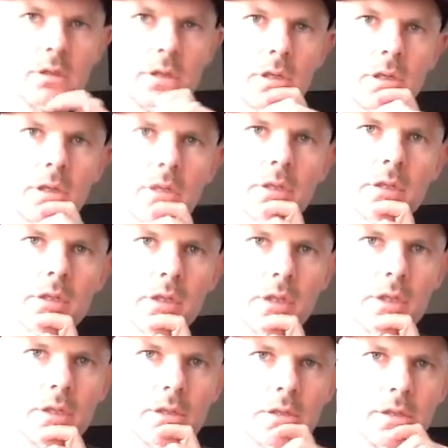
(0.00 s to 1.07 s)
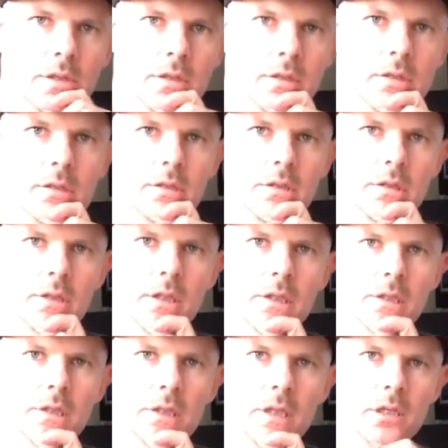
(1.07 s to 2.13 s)
take a
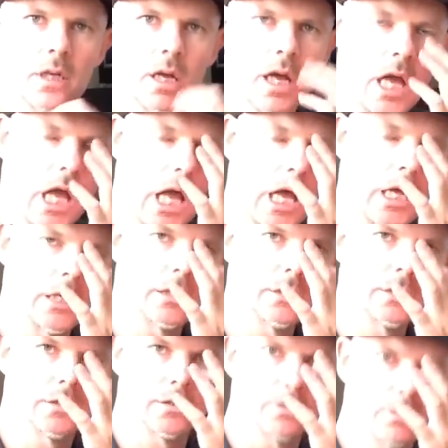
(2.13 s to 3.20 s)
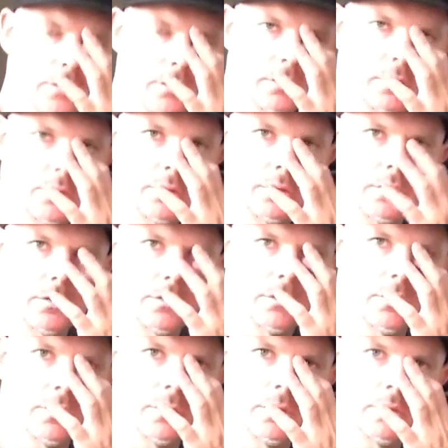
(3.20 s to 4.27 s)
easily identifiable position on
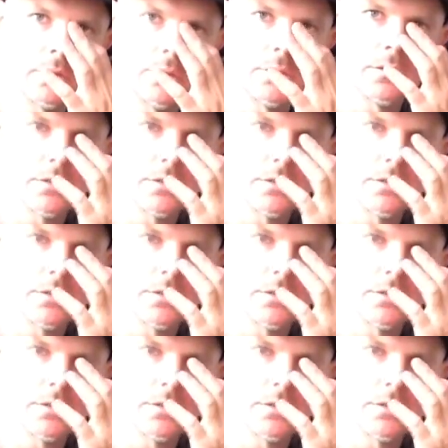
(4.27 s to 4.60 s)
things. In